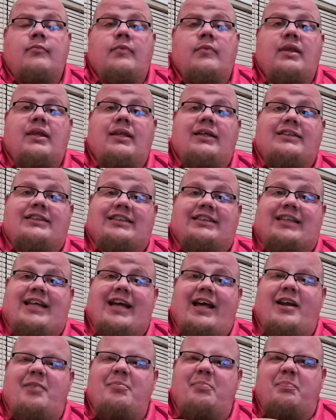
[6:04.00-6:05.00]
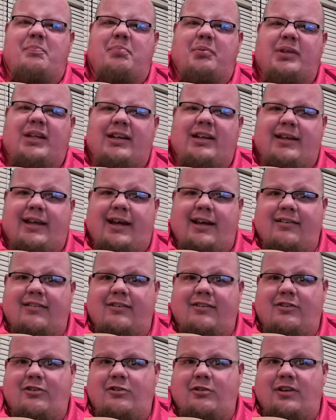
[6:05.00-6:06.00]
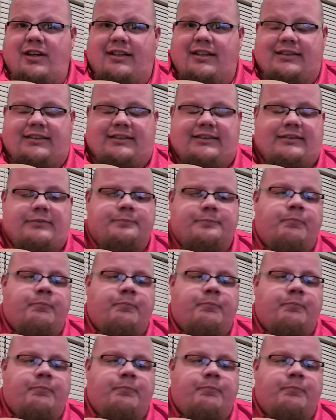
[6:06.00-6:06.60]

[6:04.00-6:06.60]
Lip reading: to just kind of pluck out the strings.